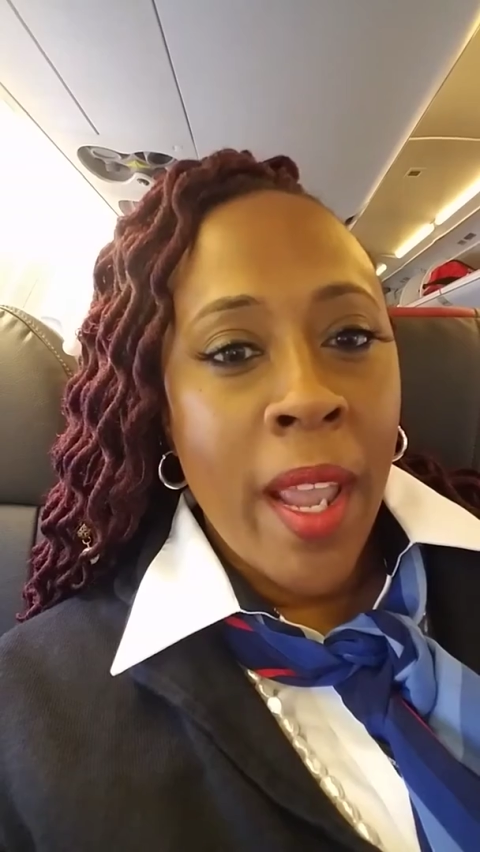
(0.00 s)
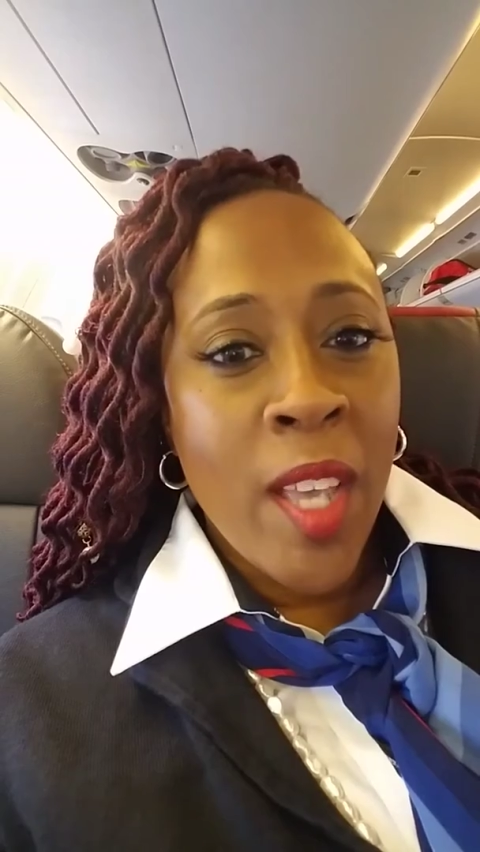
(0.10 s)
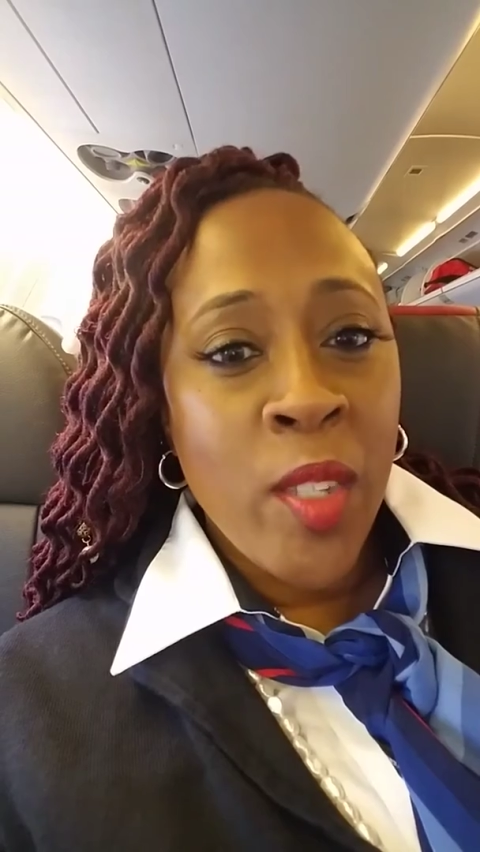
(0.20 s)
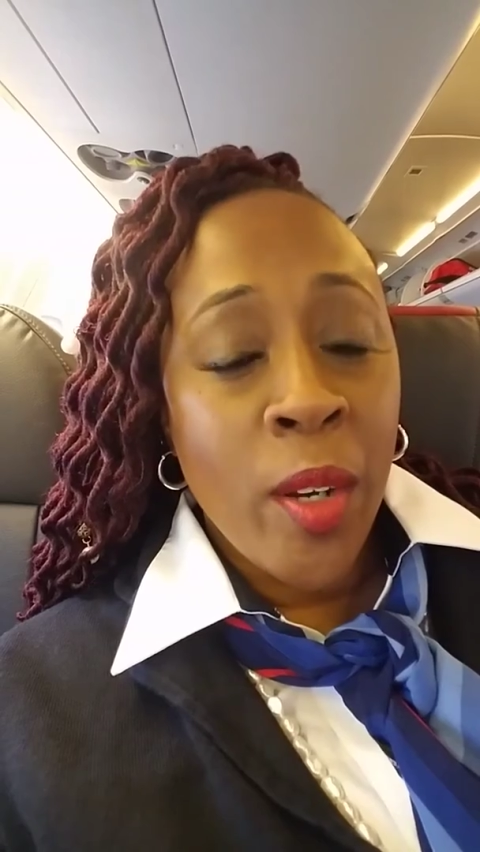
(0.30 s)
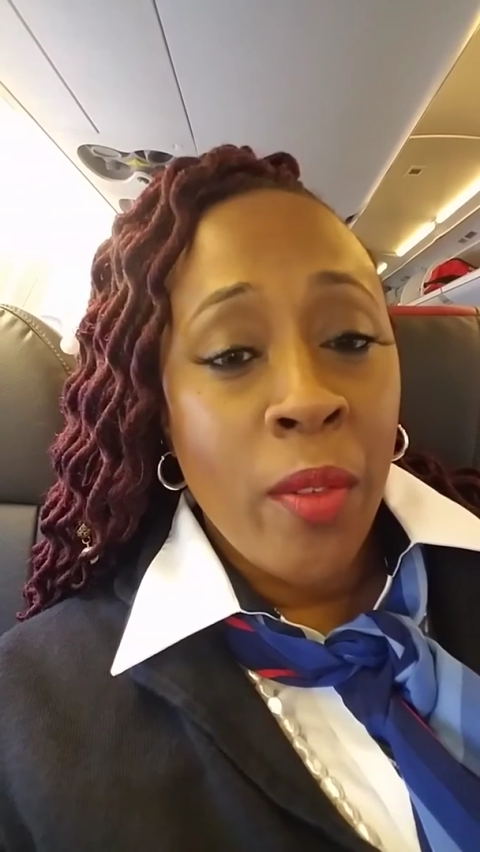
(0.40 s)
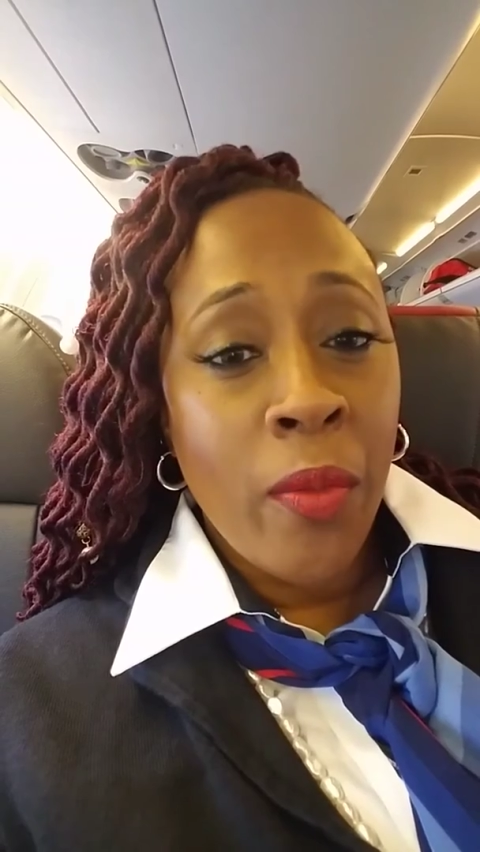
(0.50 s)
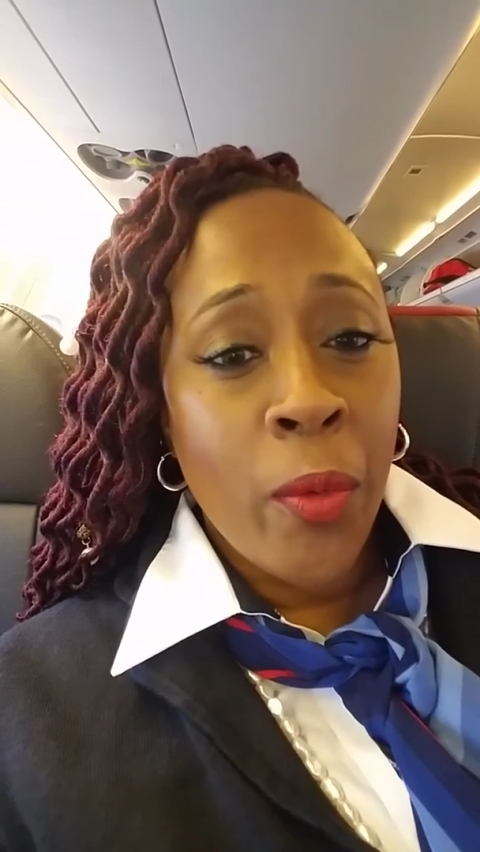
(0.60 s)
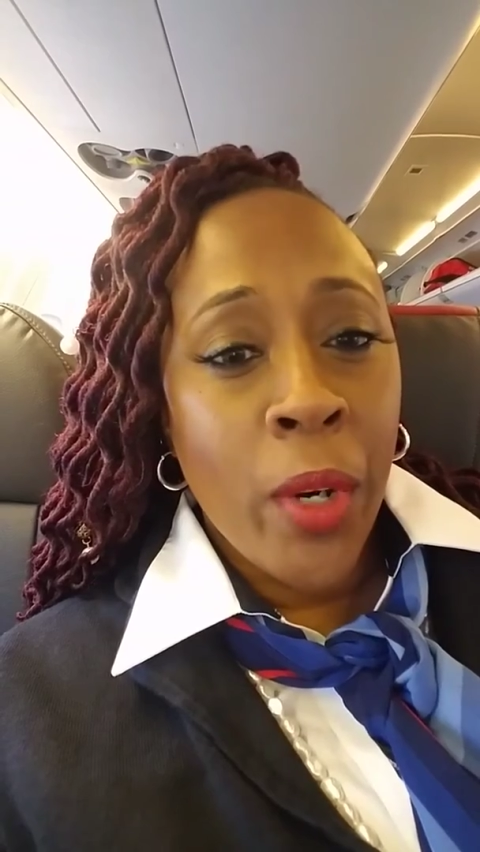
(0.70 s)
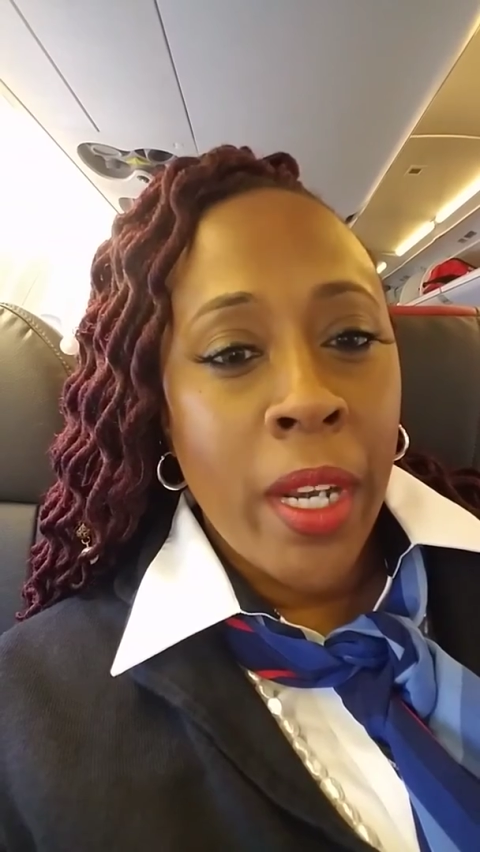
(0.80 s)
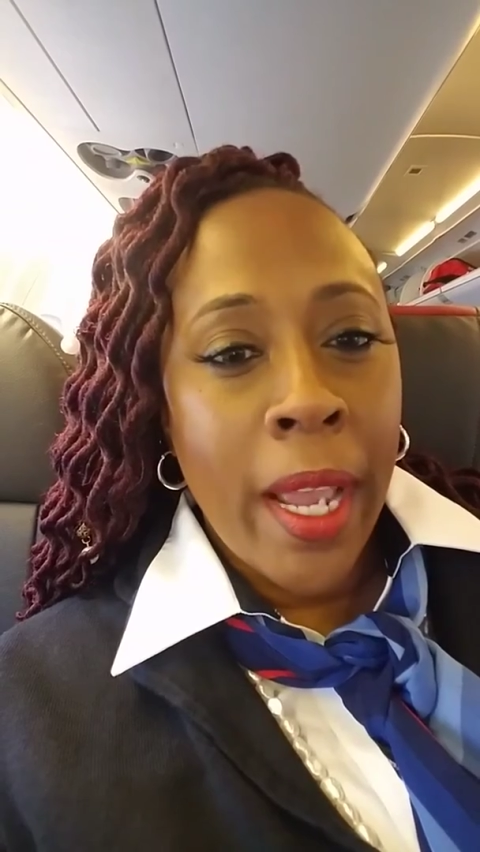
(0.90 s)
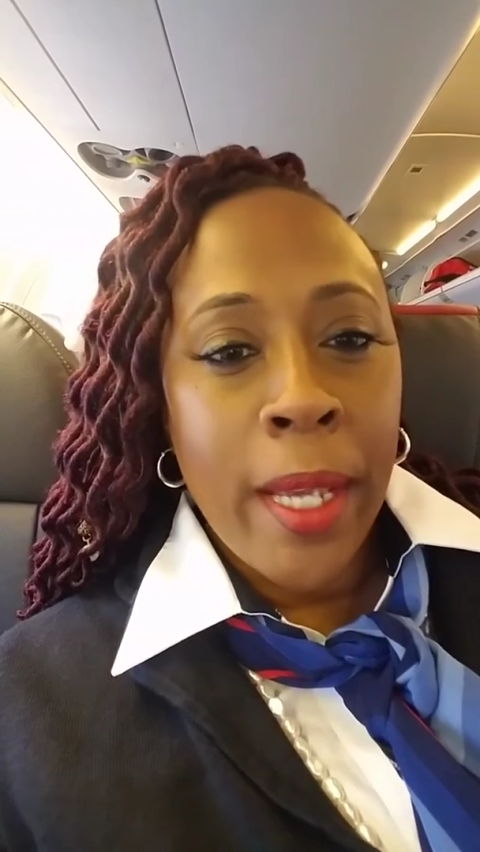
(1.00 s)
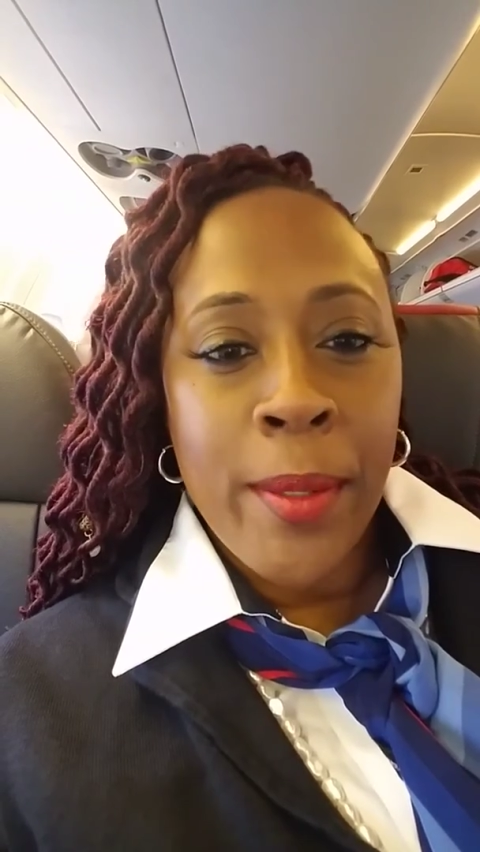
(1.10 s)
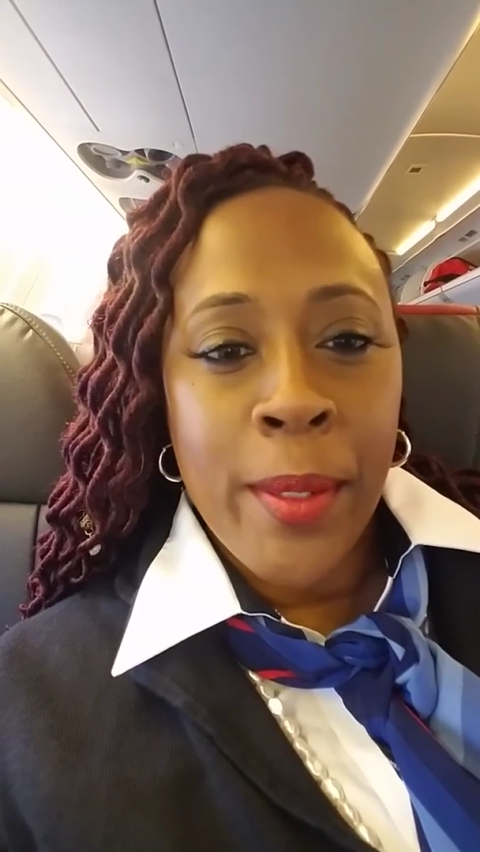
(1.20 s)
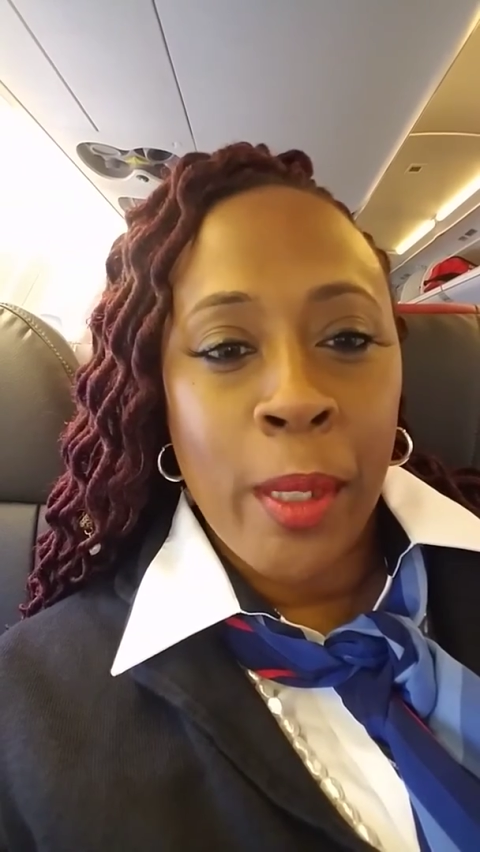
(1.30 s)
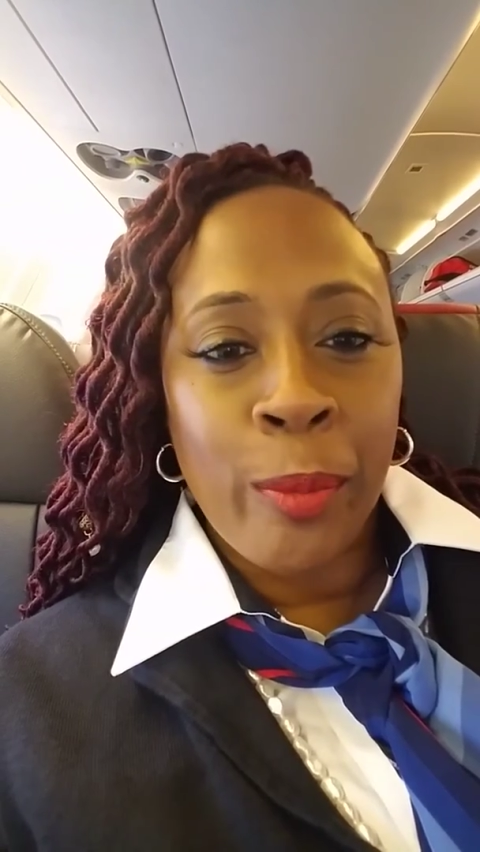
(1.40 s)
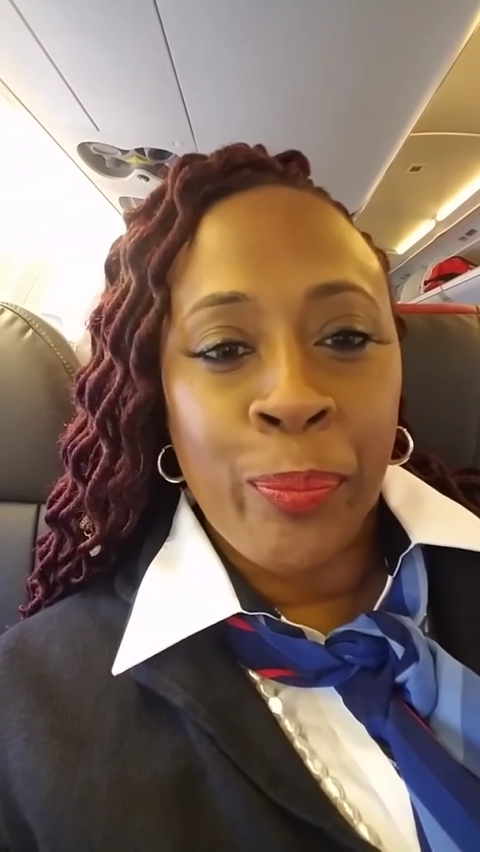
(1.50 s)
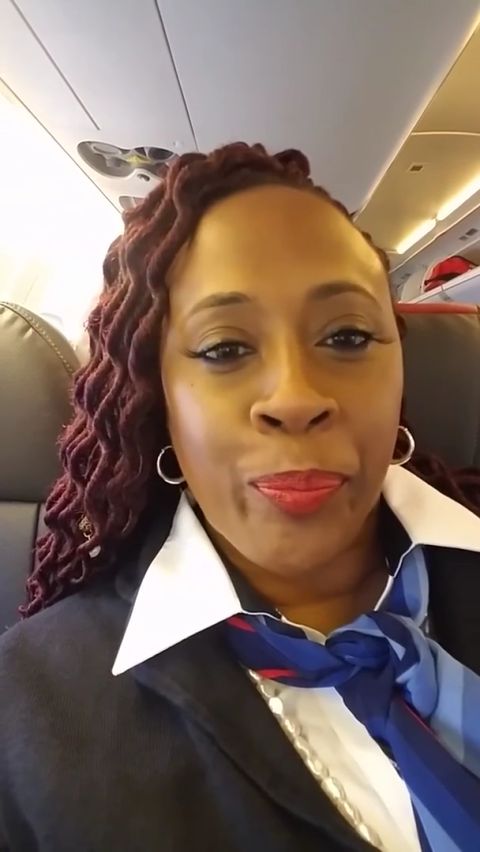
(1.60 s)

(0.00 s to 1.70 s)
I start a 4-day. So